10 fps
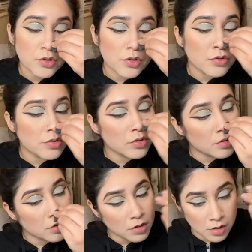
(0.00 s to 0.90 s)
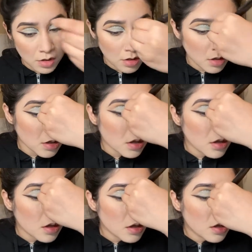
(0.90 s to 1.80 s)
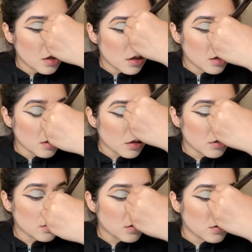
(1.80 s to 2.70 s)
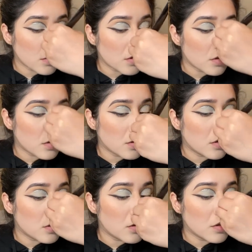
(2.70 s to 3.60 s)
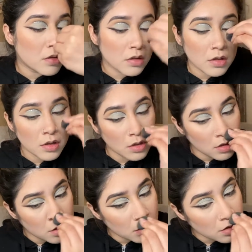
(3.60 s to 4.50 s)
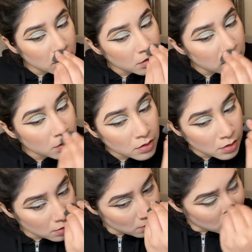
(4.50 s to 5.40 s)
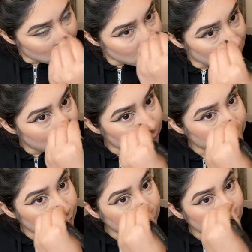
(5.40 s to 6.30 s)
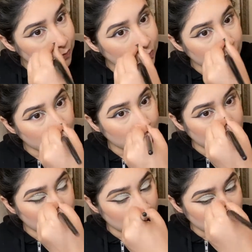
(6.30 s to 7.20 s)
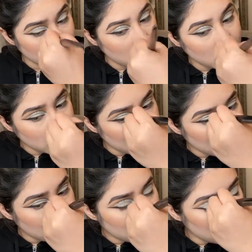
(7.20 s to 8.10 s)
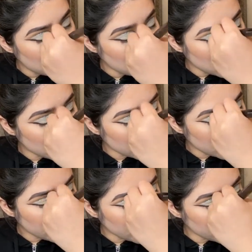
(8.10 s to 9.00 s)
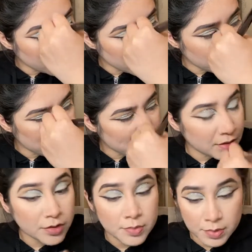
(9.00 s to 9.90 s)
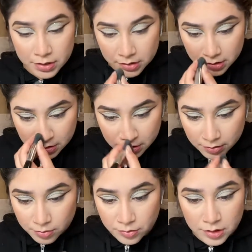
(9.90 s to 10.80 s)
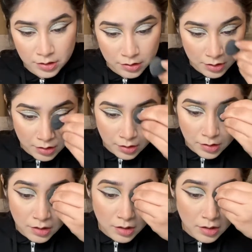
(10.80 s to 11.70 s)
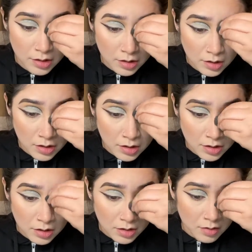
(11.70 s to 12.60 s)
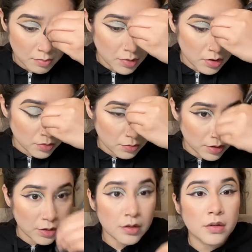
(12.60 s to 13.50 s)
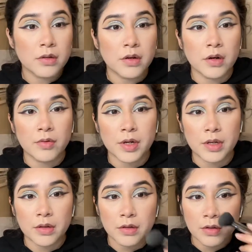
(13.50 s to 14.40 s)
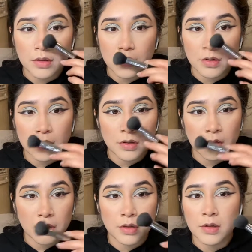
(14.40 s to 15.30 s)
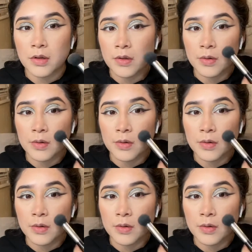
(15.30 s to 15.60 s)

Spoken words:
Now grabbing a little bit on that same brush, I go ahead and squeeze that brush and put a little bit of bronzing on it just to chisel my nose a little bit so it doesn't look just plain white.